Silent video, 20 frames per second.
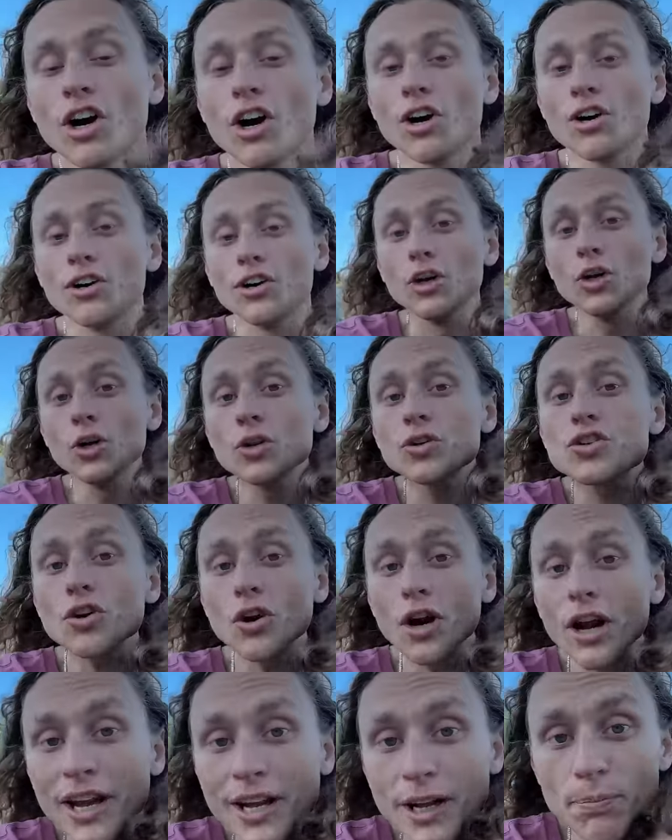Her new
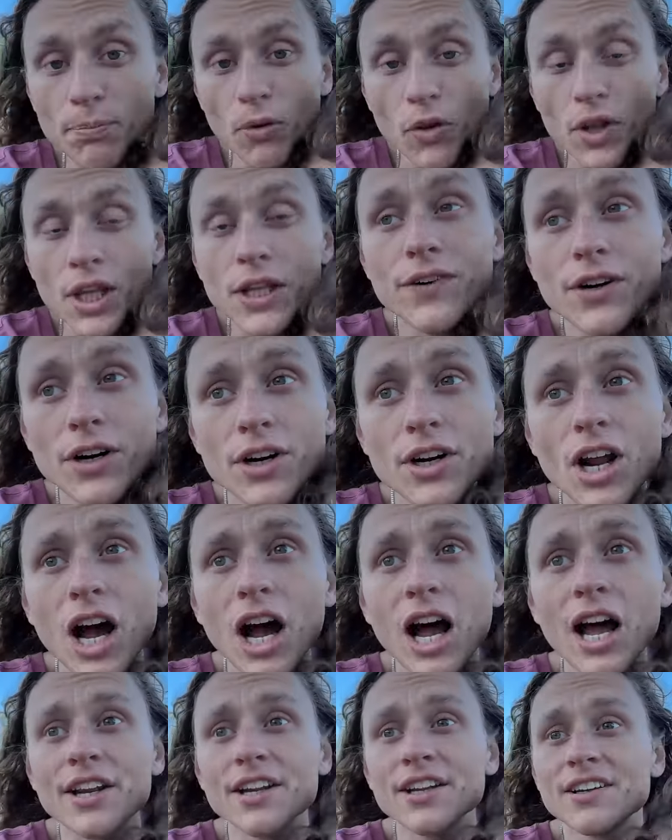trick, believe it or
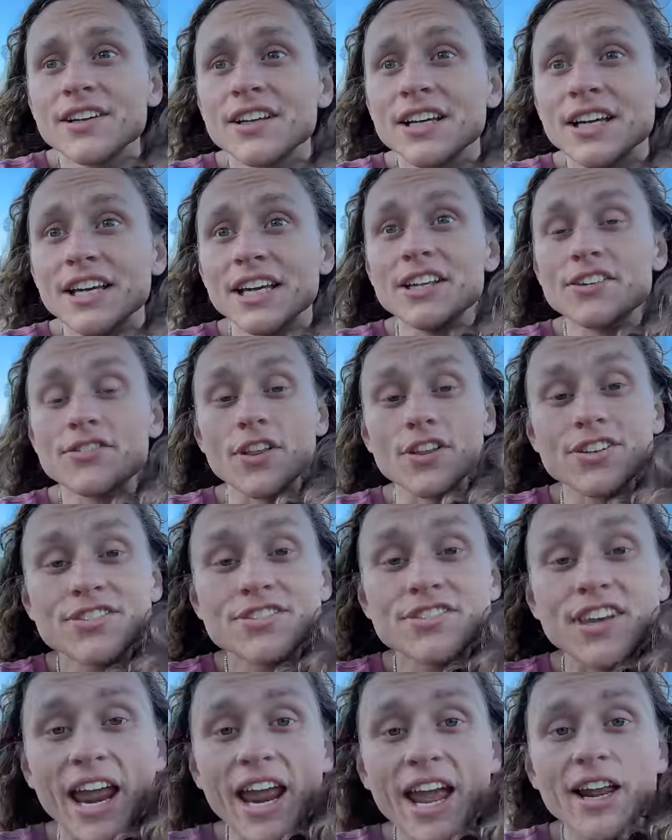not, is the
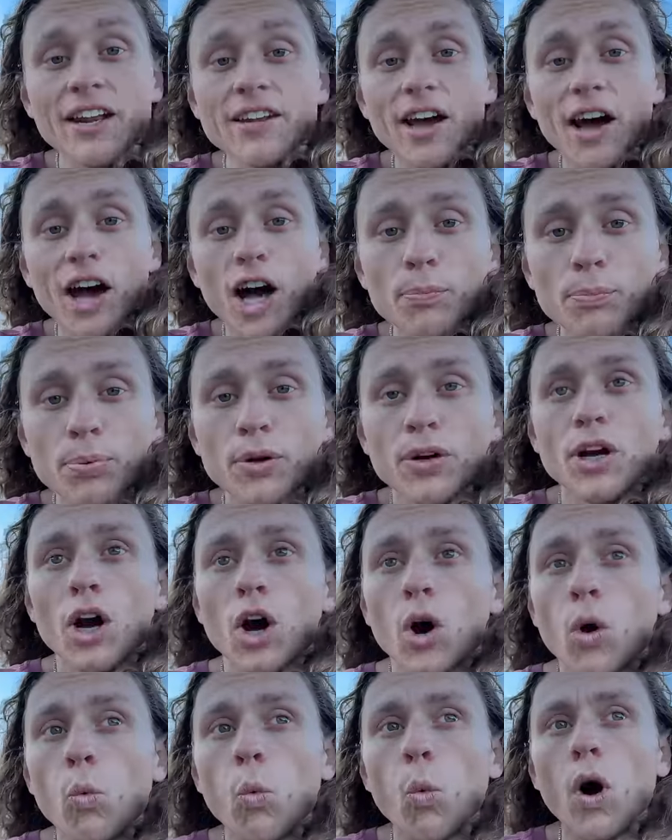stand up
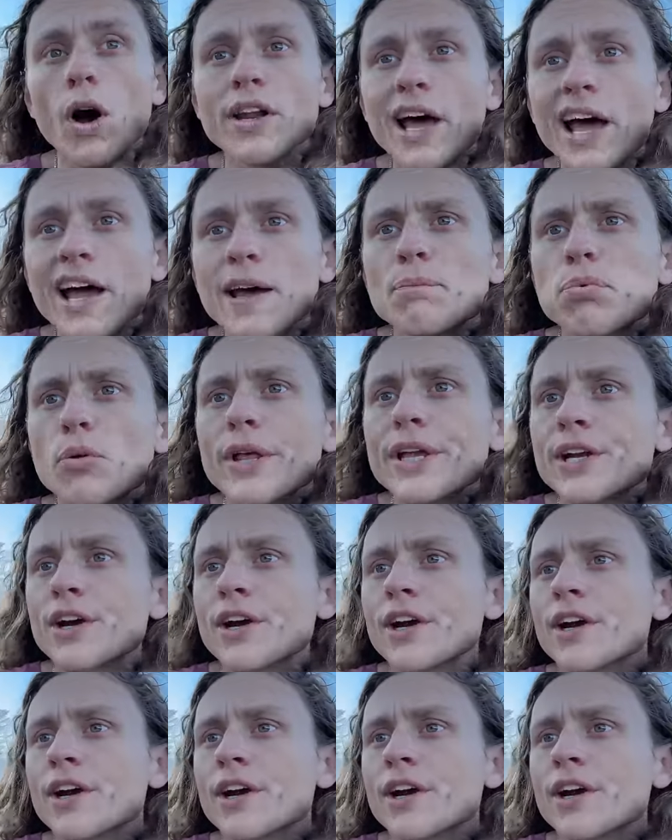one eye blinker.